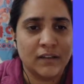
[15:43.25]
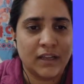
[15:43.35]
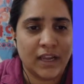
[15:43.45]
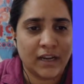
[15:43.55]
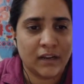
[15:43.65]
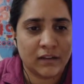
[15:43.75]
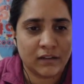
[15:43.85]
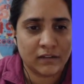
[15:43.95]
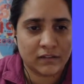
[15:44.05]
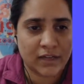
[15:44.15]
And
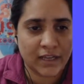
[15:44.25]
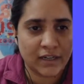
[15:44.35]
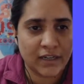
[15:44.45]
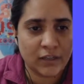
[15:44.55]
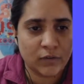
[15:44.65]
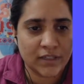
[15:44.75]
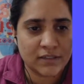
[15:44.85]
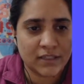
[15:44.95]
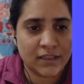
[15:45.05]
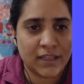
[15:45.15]
currently you can
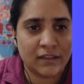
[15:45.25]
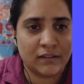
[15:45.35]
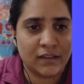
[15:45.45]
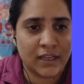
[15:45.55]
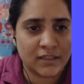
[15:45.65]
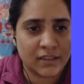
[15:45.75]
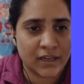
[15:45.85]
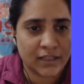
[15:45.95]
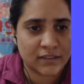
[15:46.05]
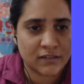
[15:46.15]
see that there is an
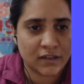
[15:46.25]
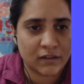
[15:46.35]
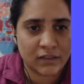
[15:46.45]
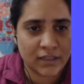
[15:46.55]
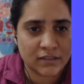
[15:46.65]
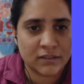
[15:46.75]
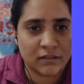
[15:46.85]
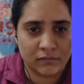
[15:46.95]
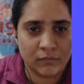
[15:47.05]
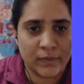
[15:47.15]
extra, there's a
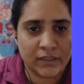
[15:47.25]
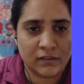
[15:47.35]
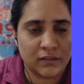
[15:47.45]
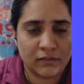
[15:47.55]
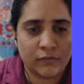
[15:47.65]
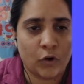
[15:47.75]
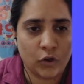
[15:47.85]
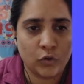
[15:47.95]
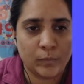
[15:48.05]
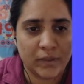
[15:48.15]
with the for
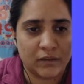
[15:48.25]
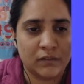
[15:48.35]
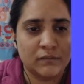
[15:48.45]
loop here.